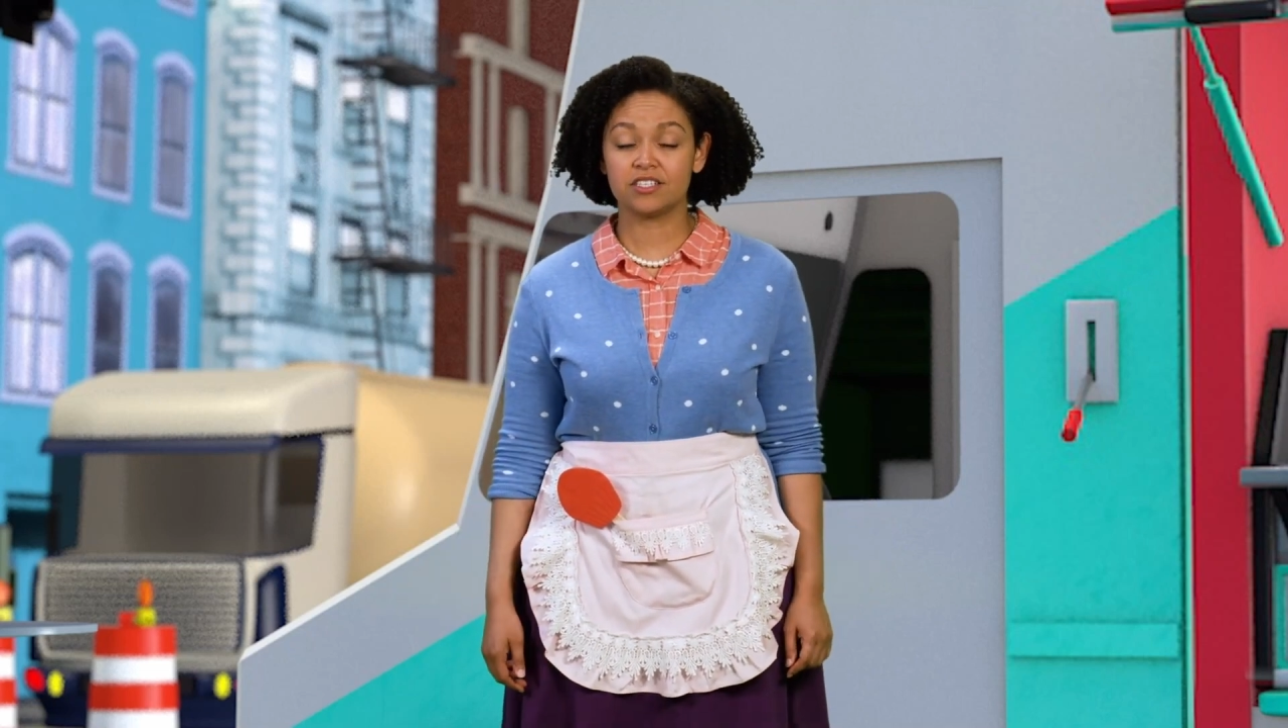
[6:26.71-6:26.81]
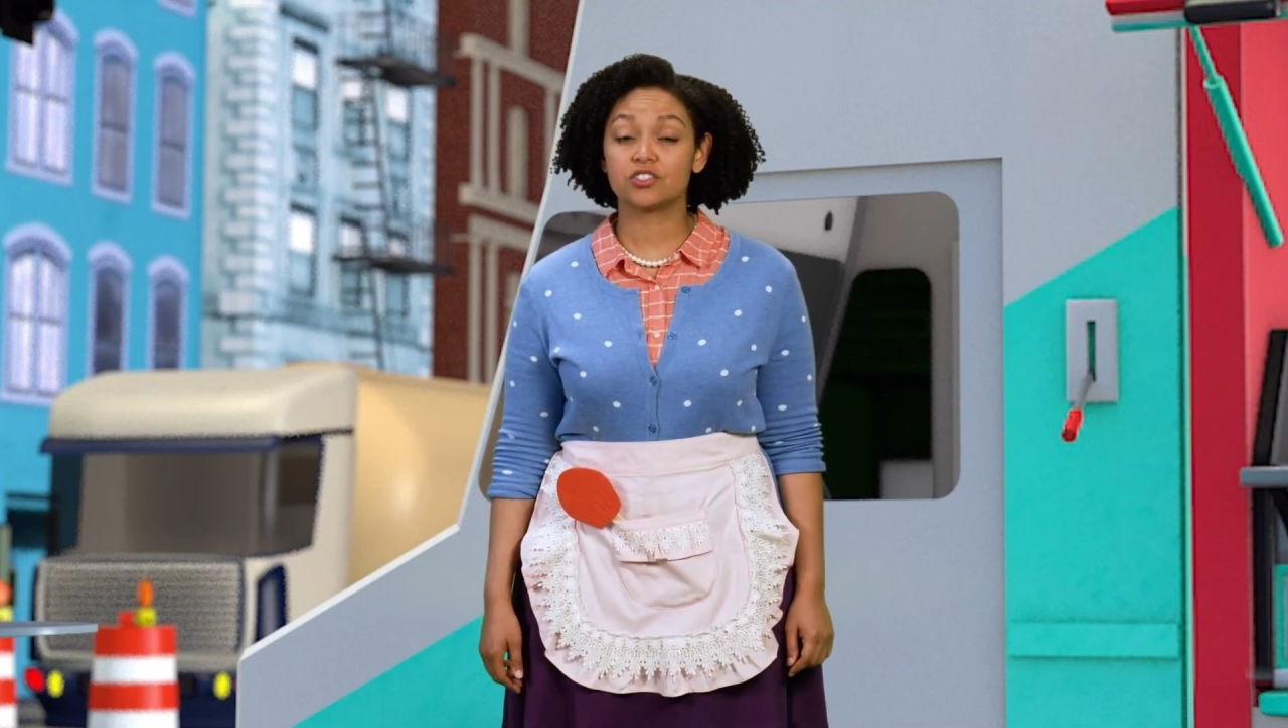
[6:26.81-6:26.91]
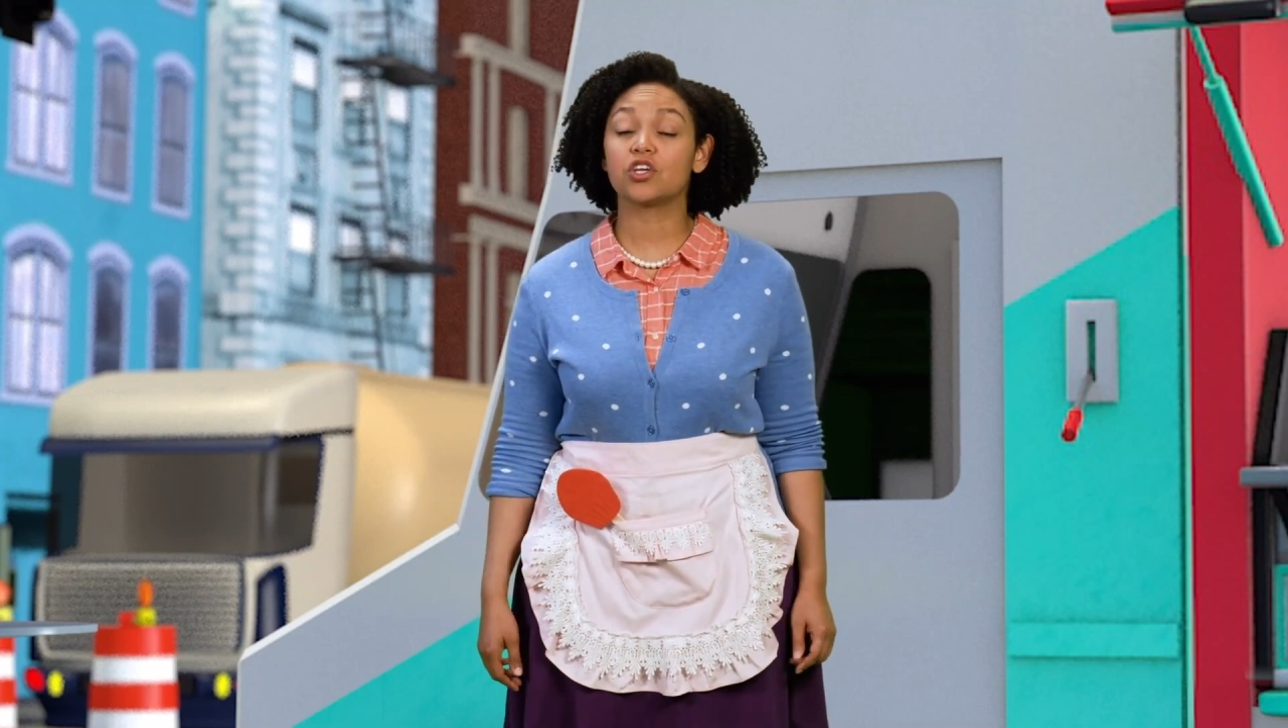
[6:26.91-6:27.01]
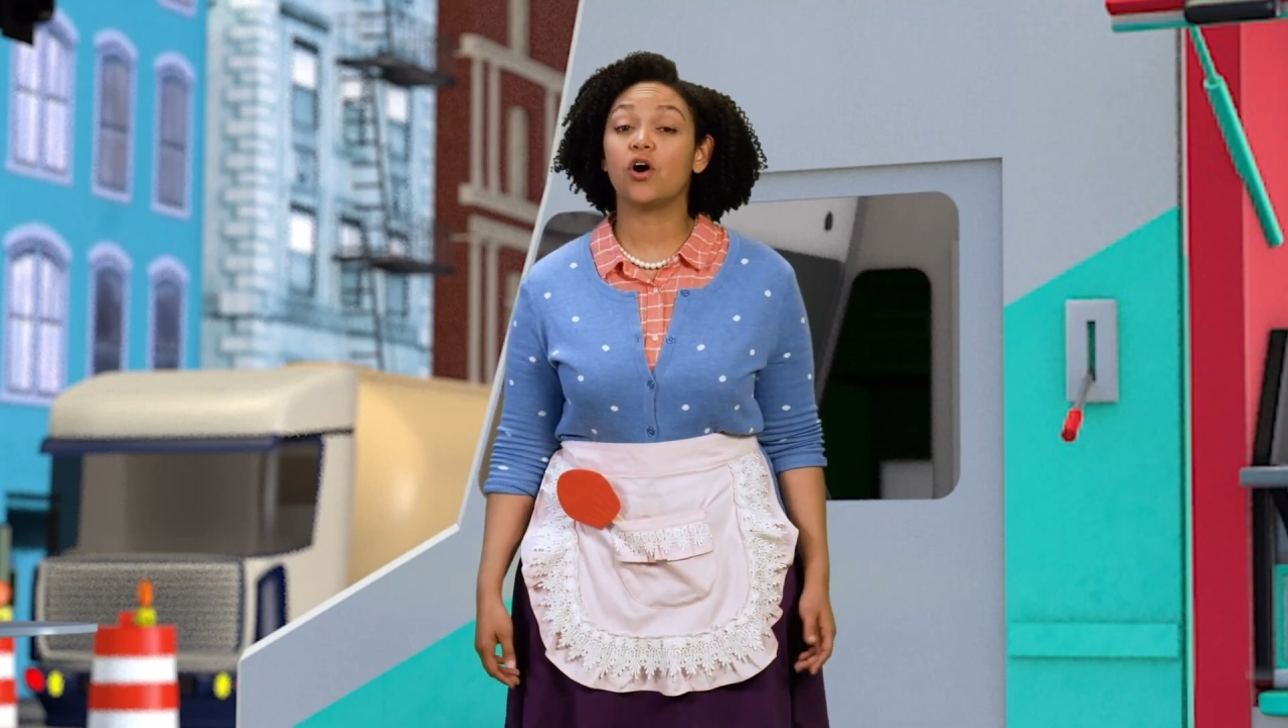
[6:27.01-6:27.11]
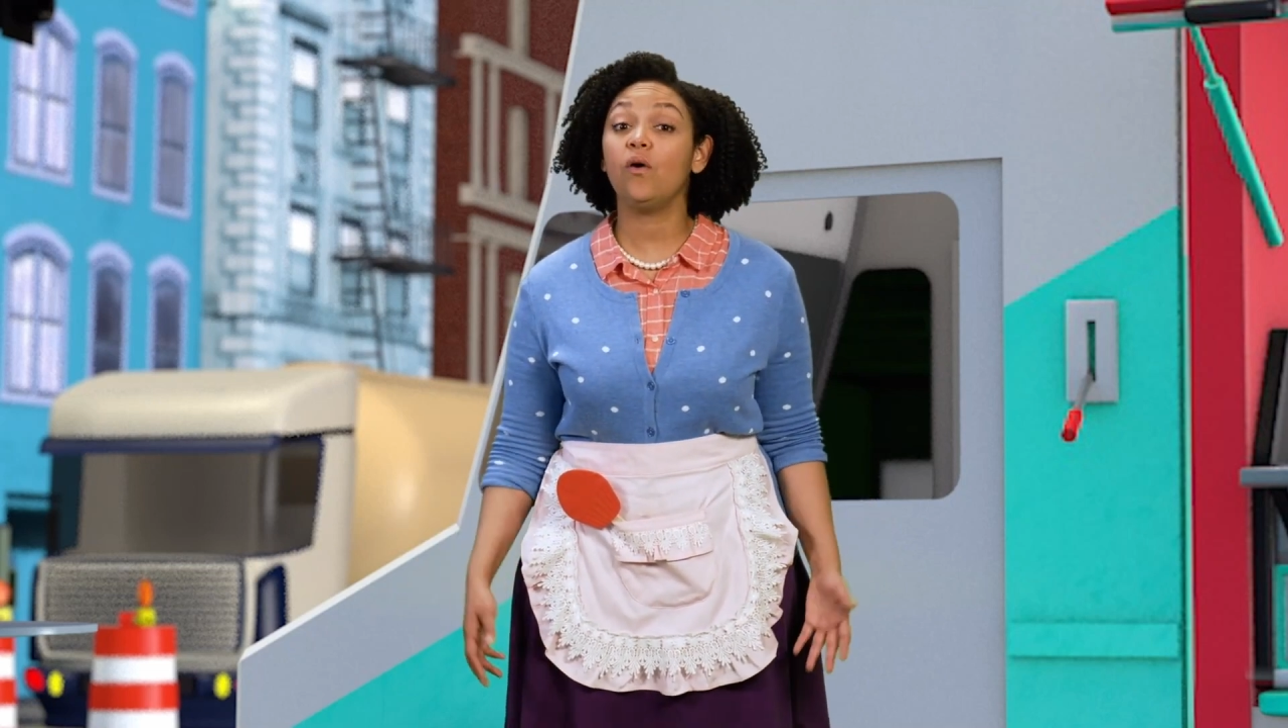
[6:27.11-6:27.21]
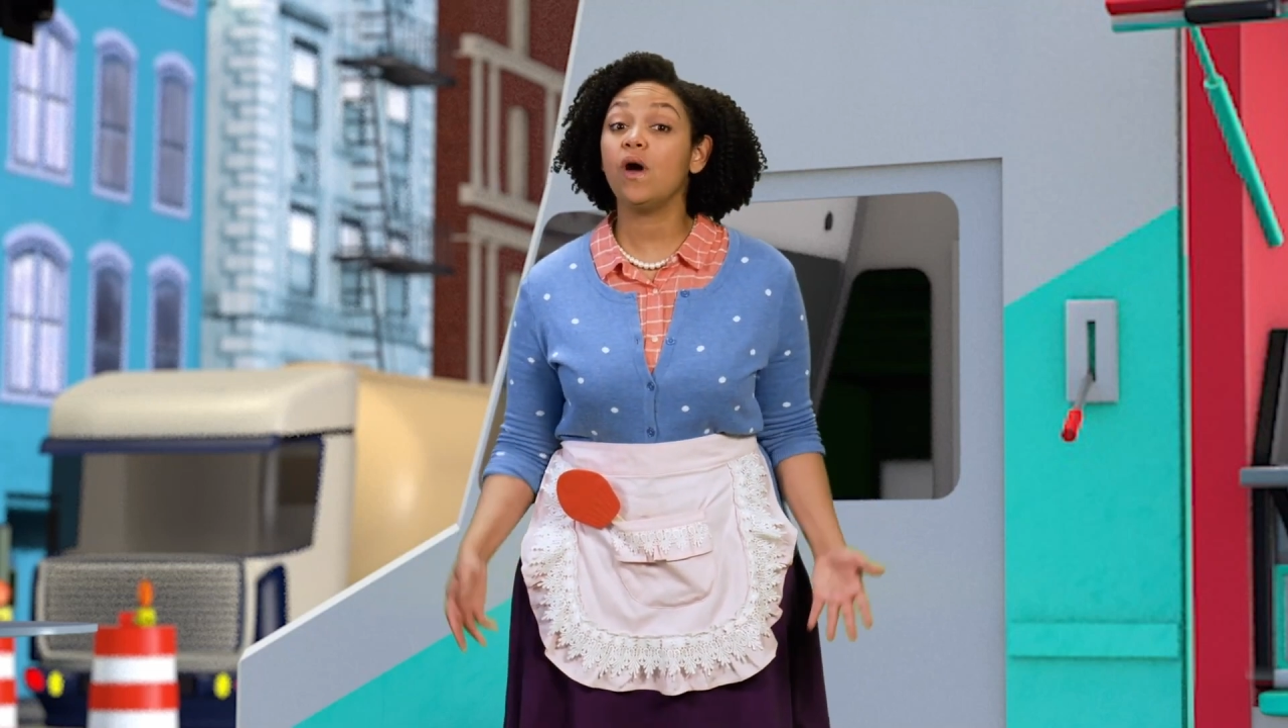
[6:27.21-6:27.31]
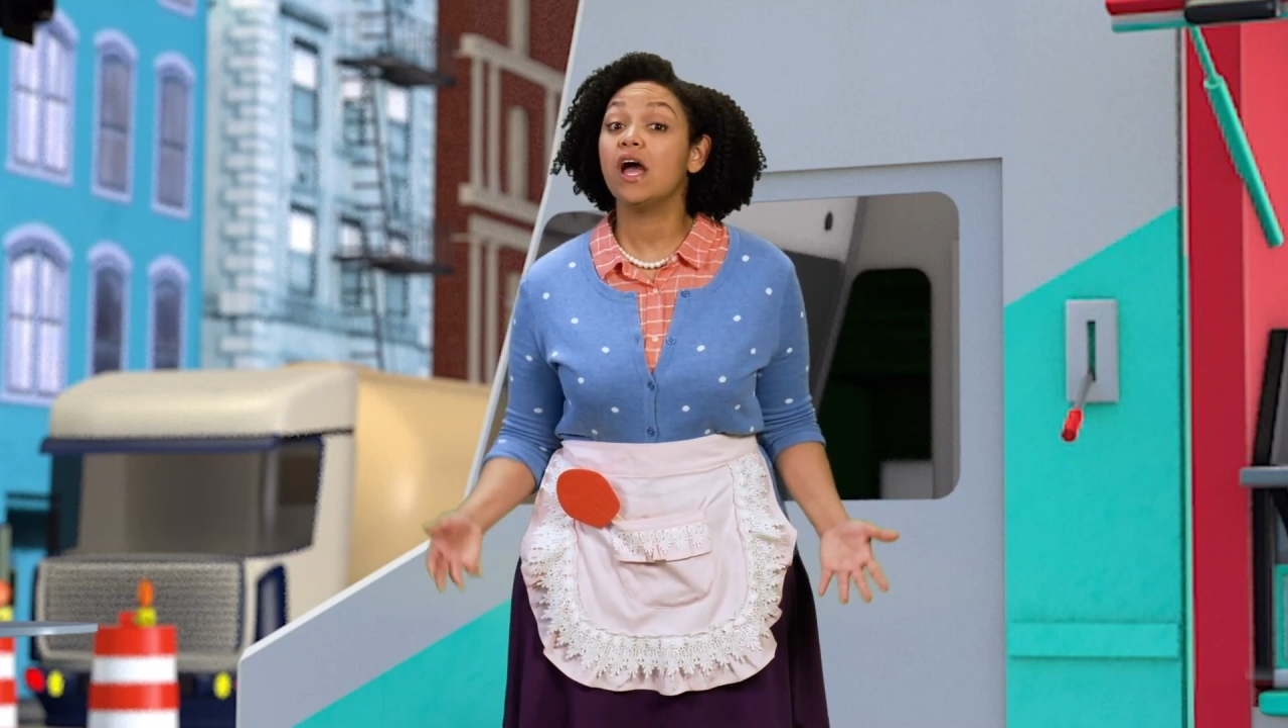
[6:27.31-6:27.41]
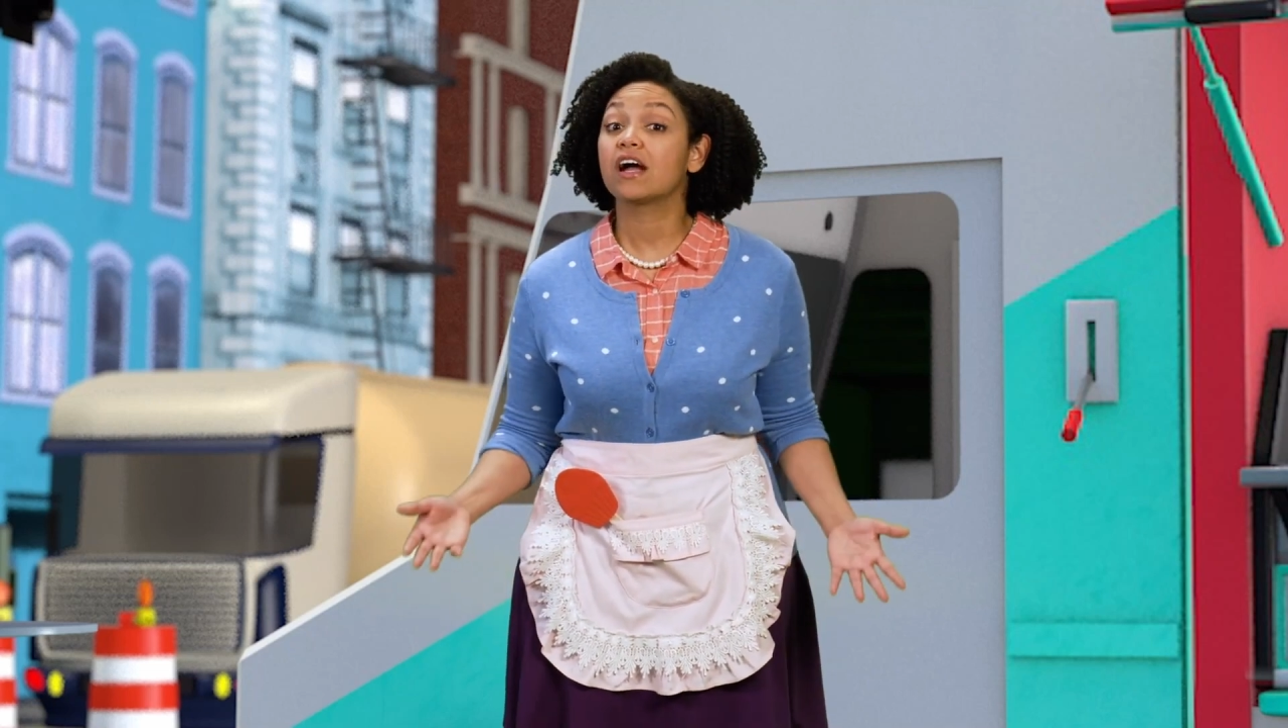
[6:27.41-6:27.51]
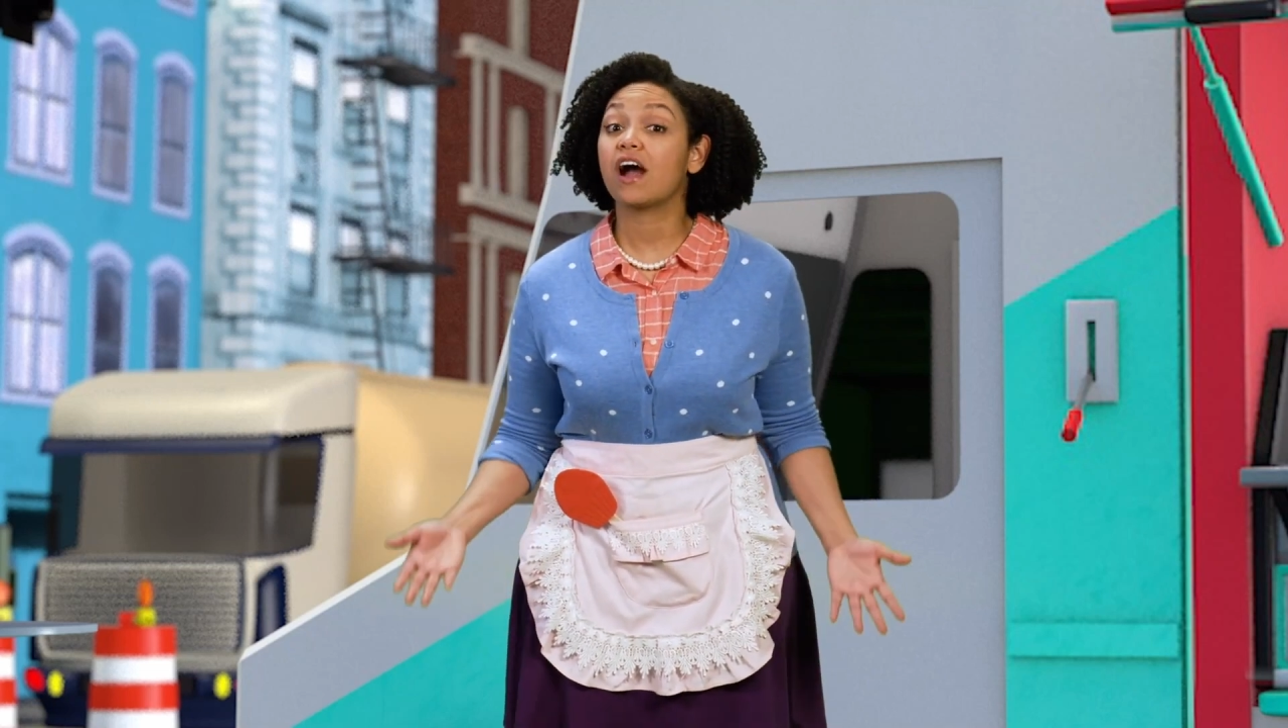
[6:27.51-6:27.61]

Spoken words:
So